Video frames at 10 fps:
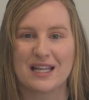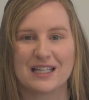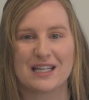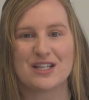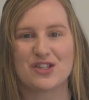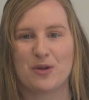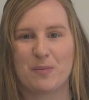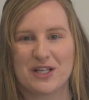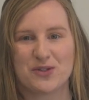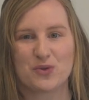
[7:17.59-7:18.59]
and the link to the
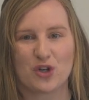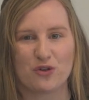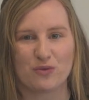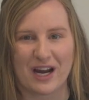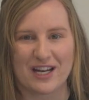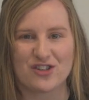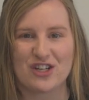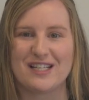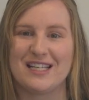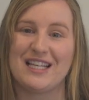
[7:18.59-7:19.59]
Pixel Dot
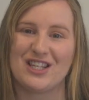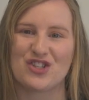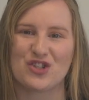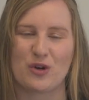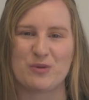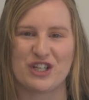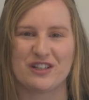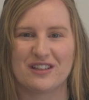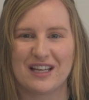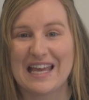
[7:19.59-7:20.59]
range is in the
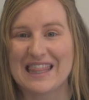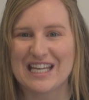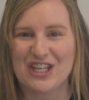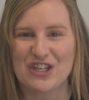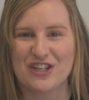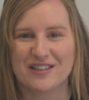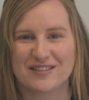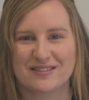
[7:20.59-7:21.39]
description. Thank you.